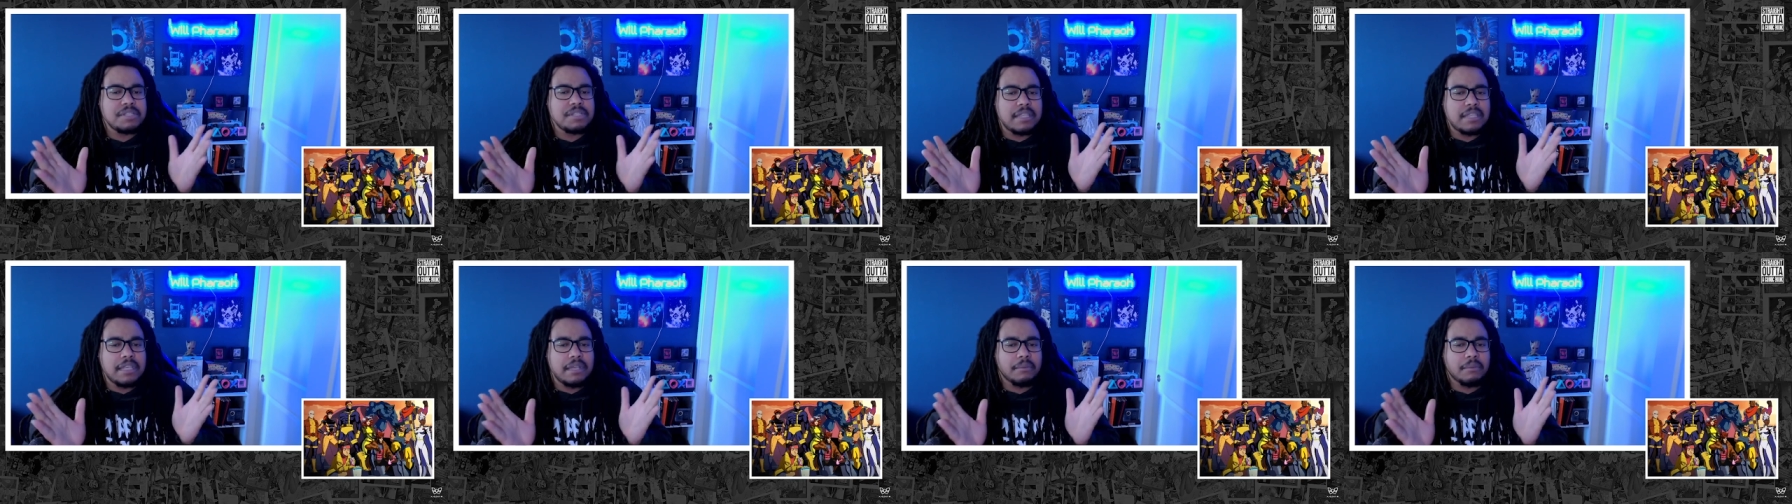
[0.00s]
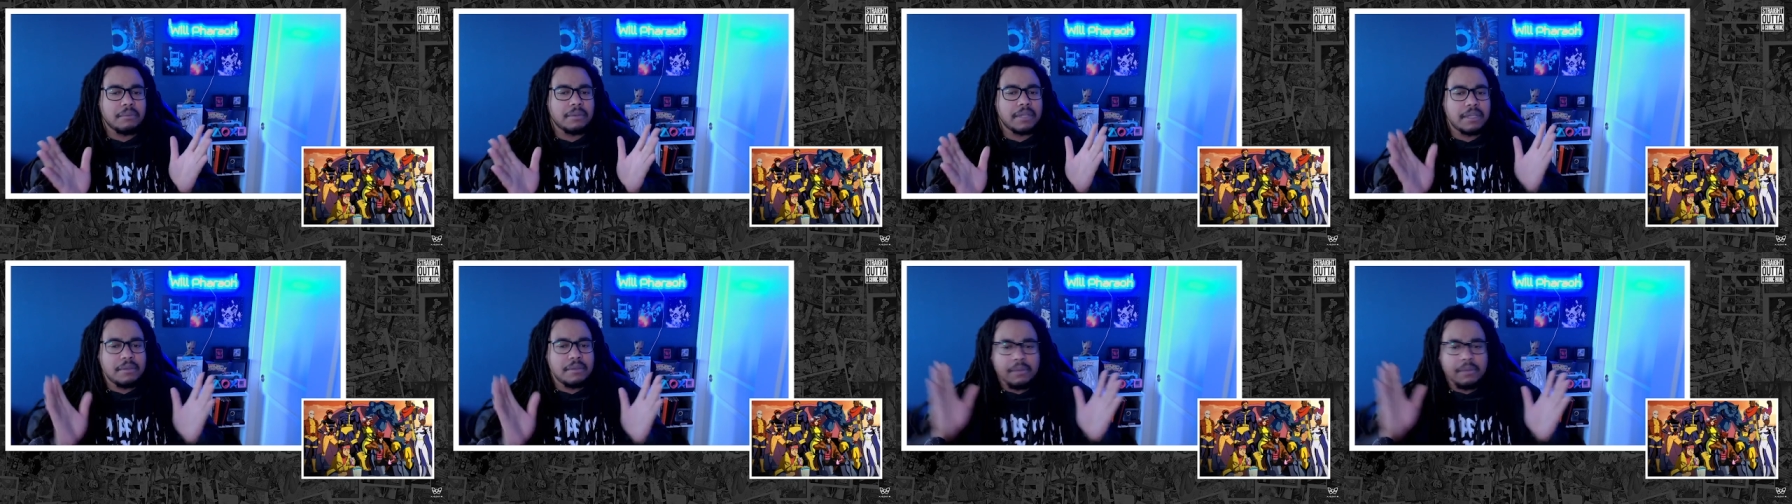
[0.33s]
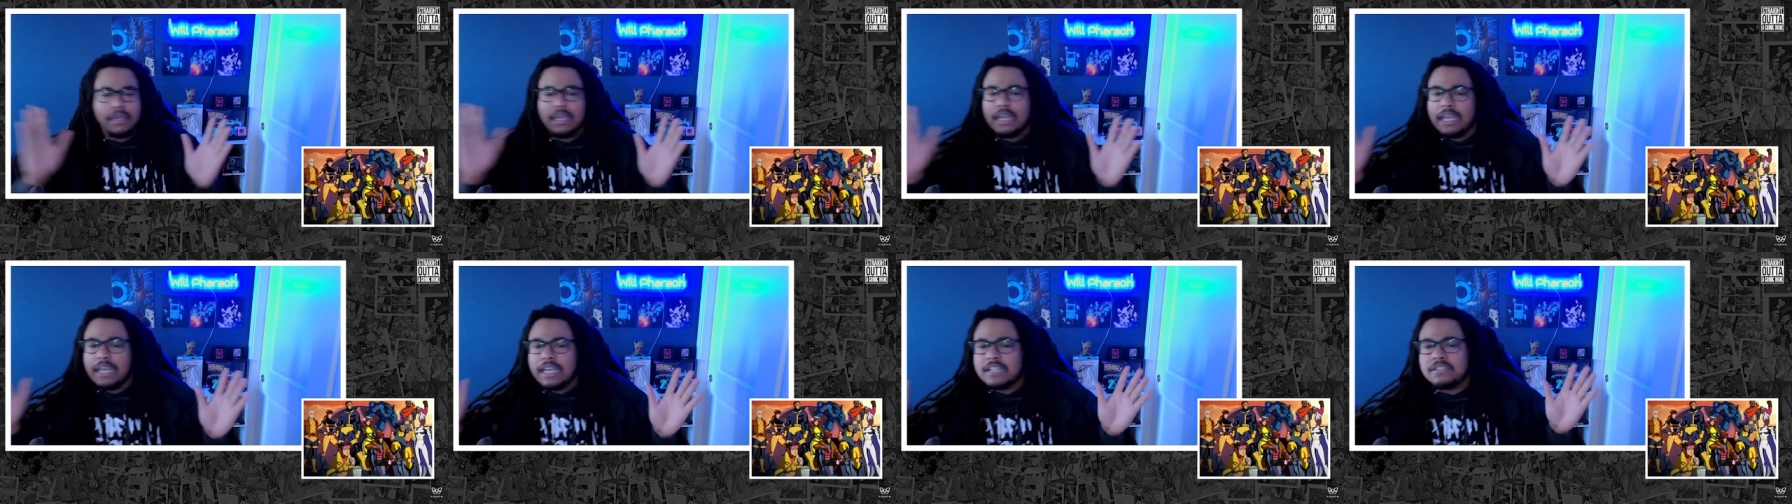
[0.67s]
a theory.
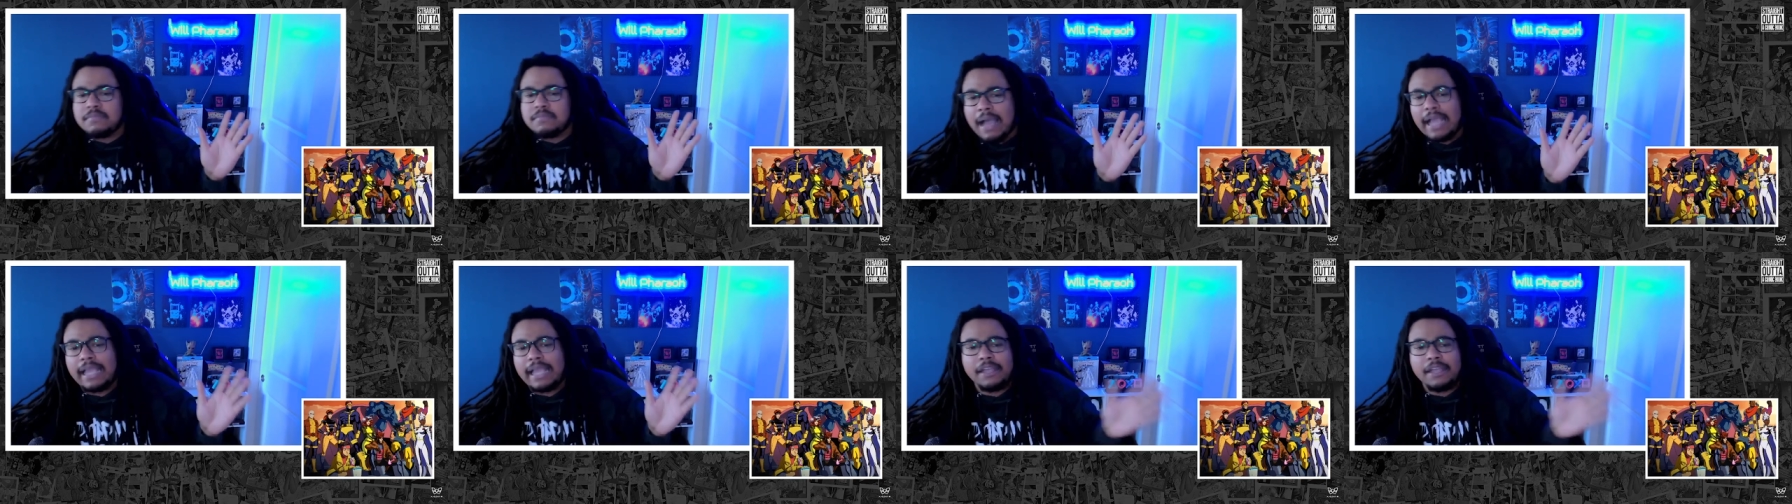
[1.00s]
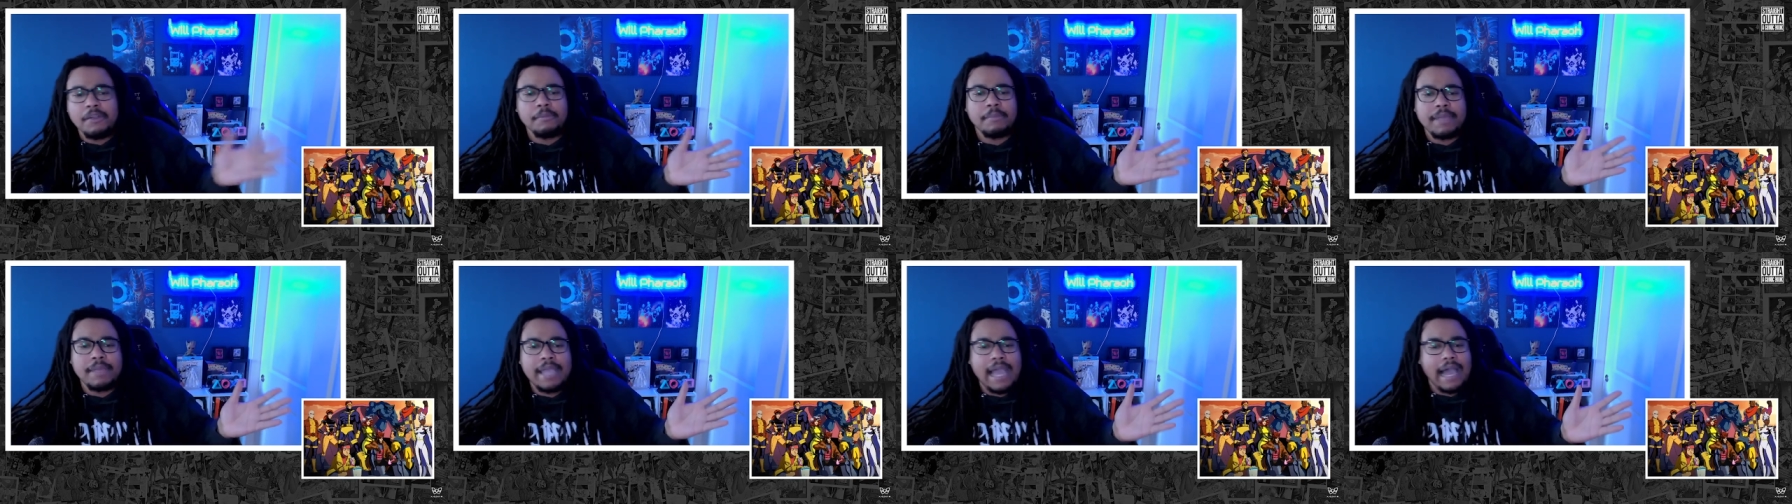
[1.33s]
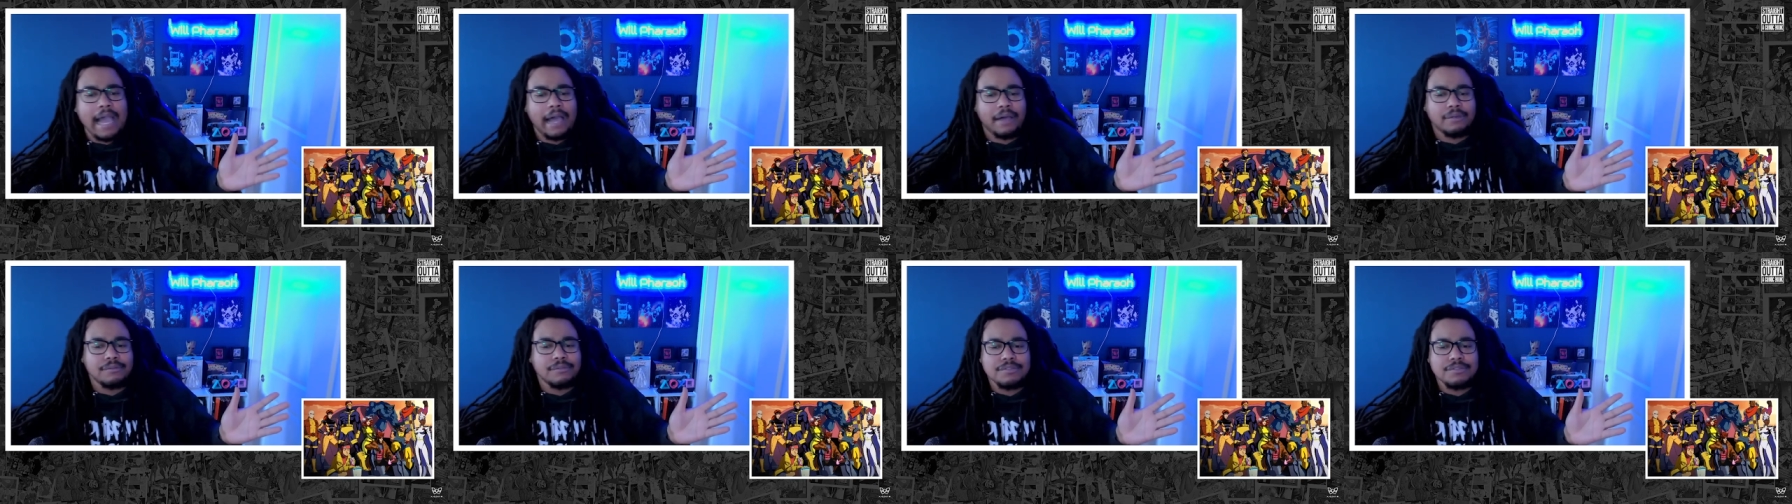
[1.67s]
It's my hear me out.